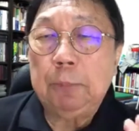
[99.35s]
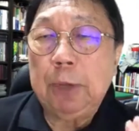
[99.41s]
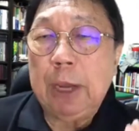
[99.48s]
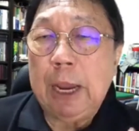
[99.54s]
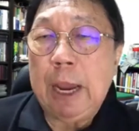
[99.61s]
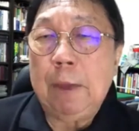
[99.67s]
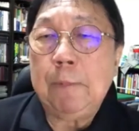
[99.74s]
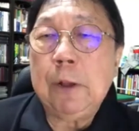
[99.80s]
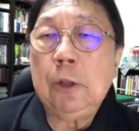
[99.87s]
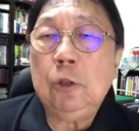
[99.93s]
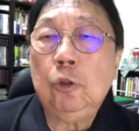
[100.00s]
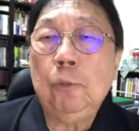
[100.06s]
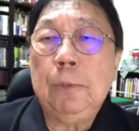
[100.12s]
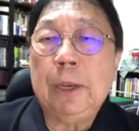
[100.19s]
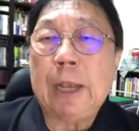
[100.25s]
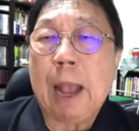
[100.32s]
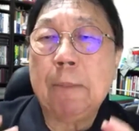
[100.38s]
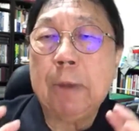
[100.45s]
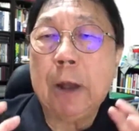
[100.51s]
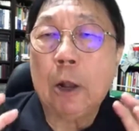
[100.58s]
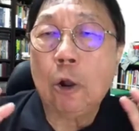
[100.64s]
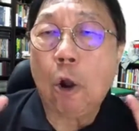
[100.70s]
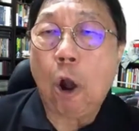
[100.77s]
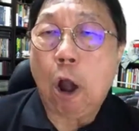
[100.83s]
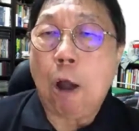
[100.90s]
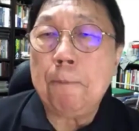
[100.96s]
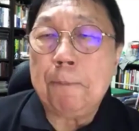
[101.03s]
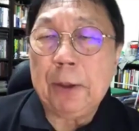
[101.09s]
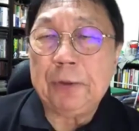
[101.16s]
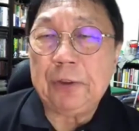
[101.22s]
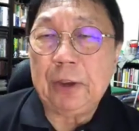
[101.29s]
be able to become a core
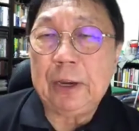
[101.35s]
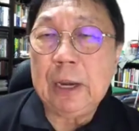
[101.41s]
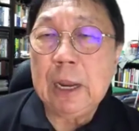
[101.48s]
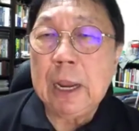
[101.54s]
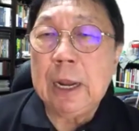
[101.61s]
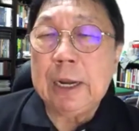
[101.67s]
person.